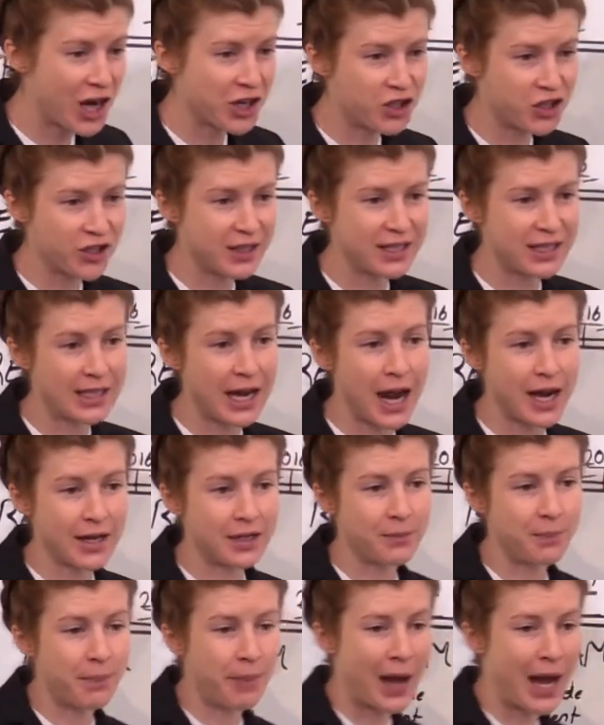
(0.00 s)
structure had
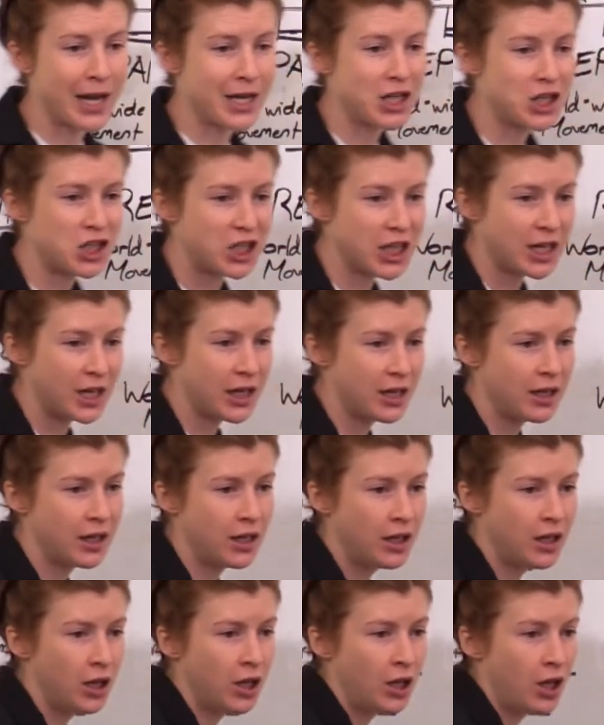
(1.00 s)
started punishing
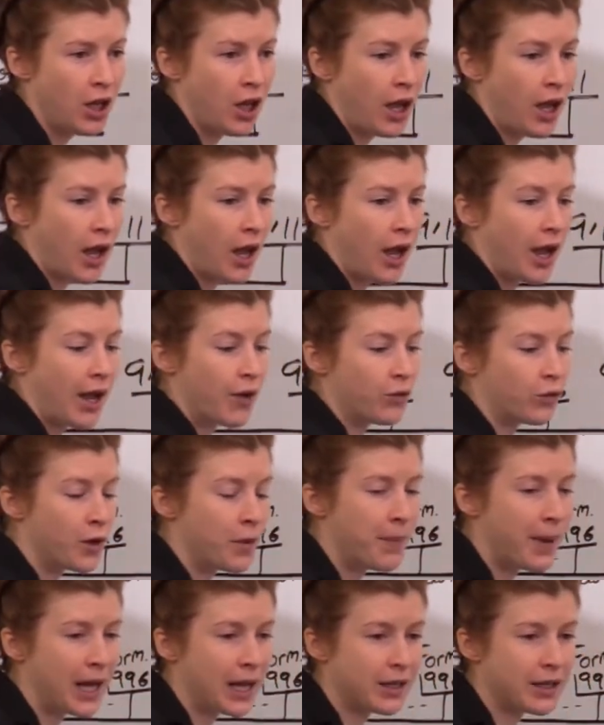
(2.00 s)

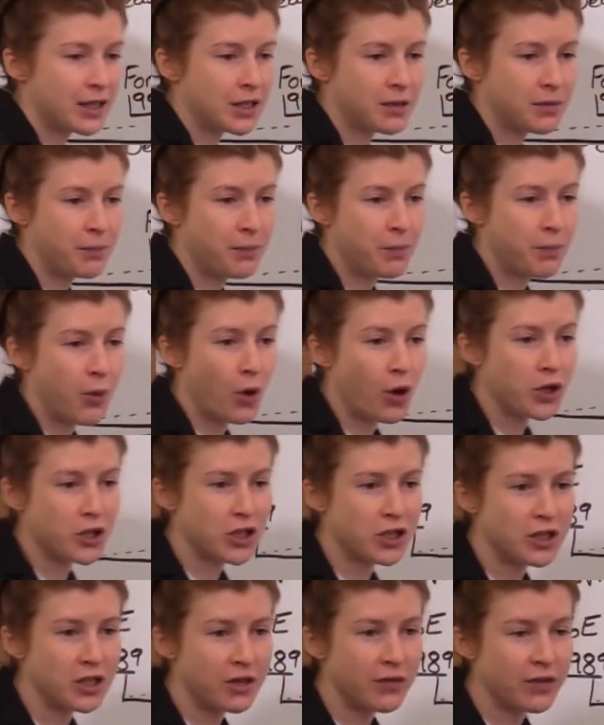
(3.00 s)
rebellious
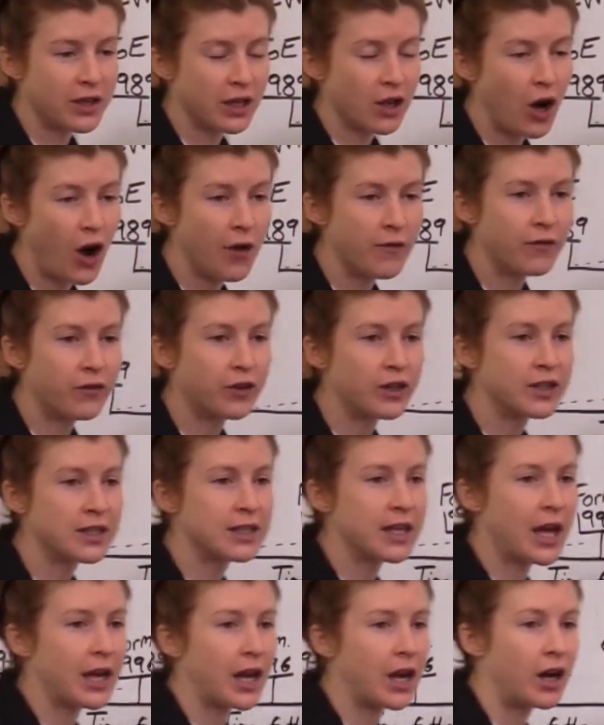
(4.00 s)
portions of the conference
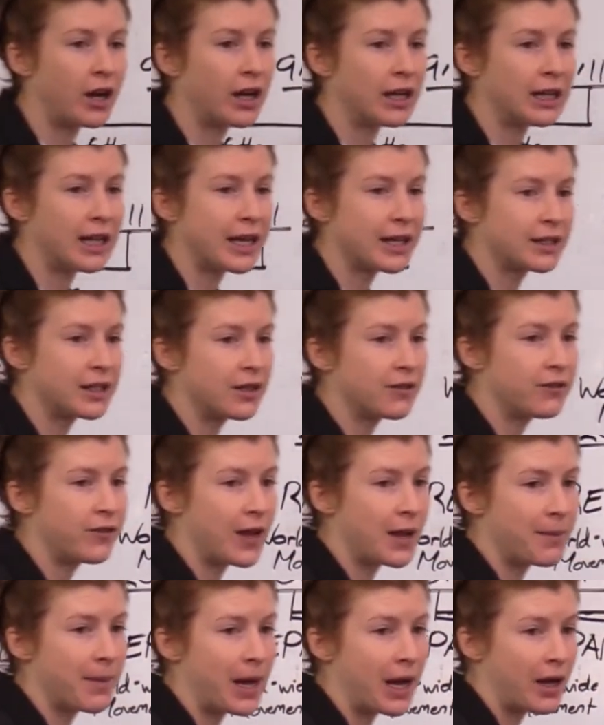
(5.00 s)
that are electing
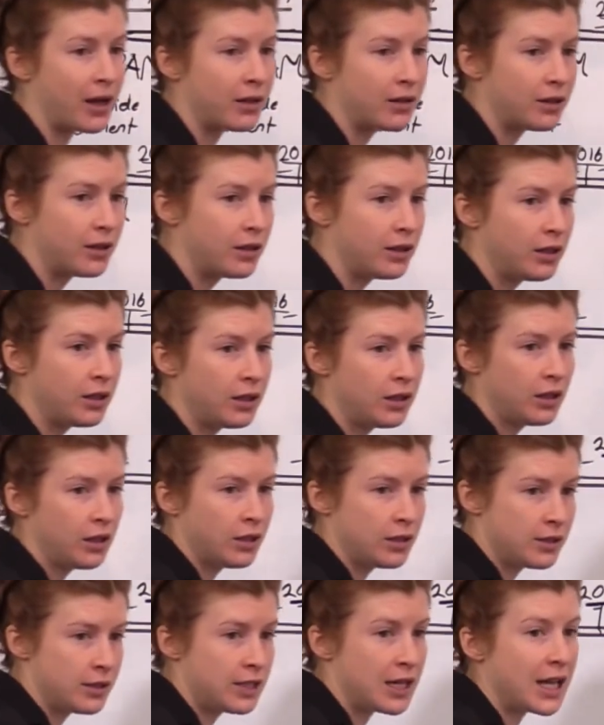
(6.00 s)
female
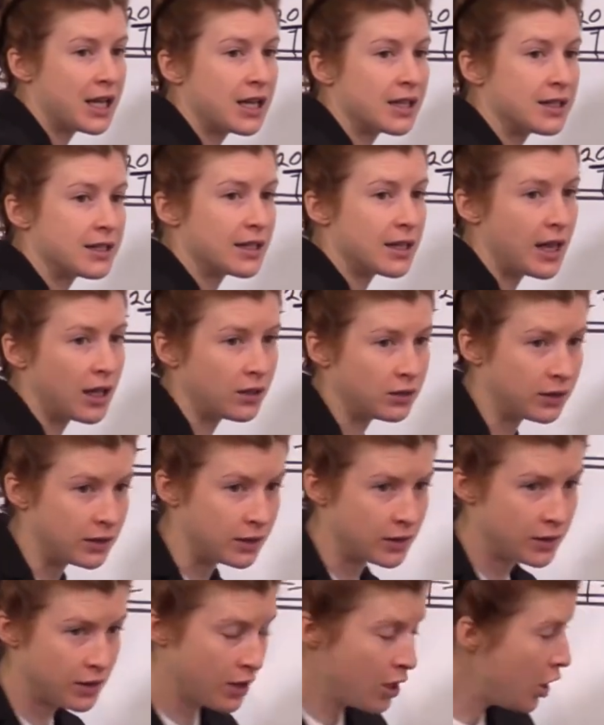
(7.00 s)
deacons and
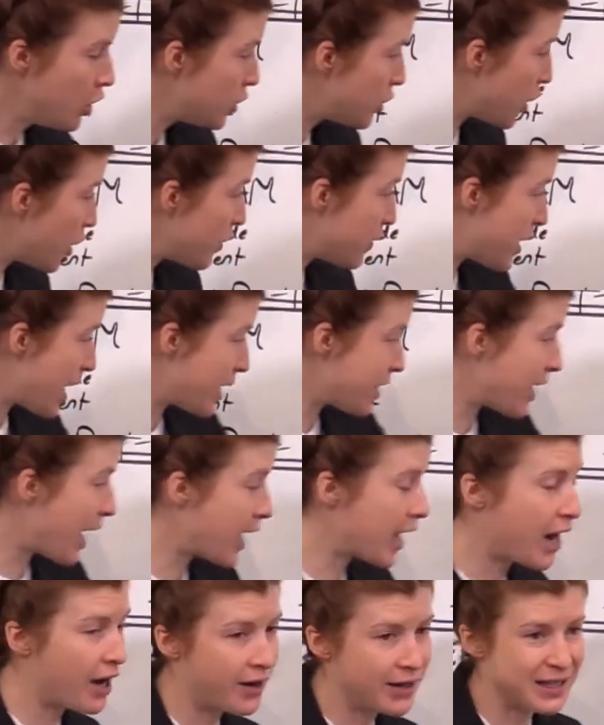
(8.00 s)
elders. So that
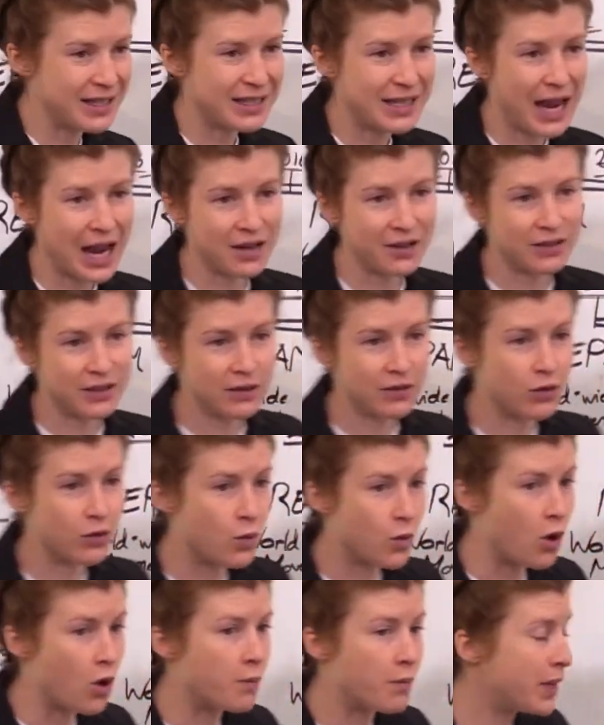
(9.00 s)
they are in a state of
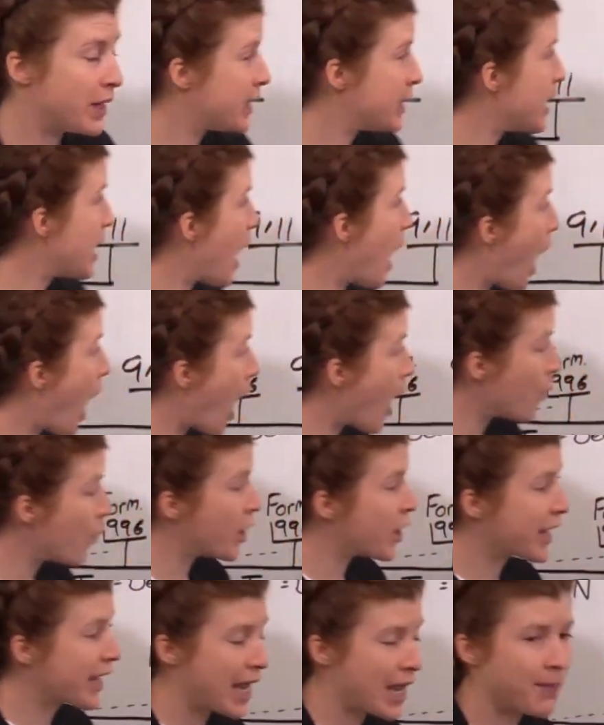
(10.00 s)
civil war, but I
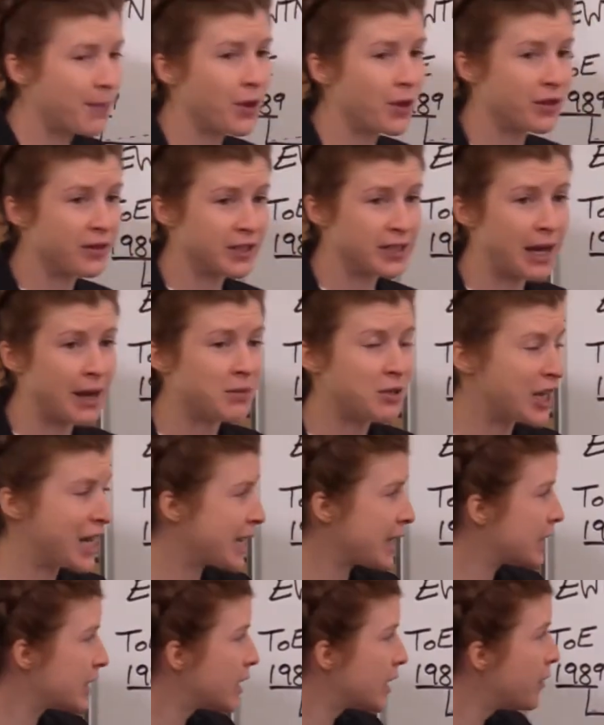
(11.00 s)
want to keep on the
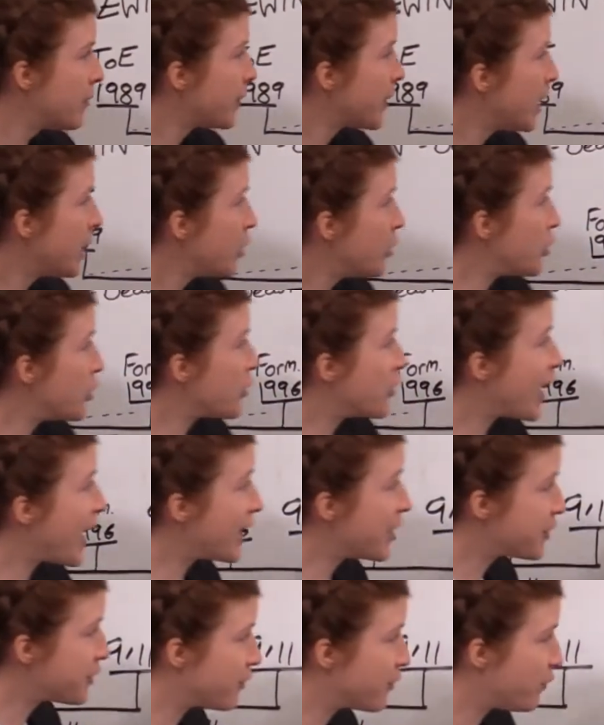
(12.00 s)
subject.
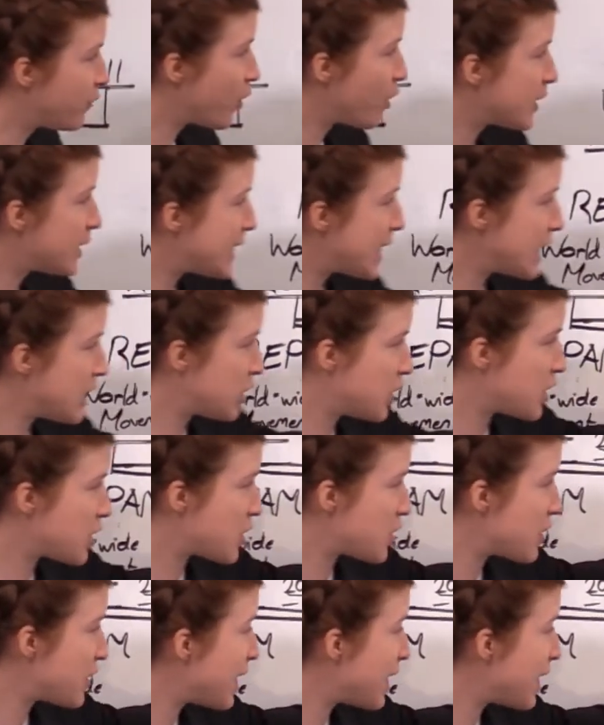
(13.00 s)
2014 to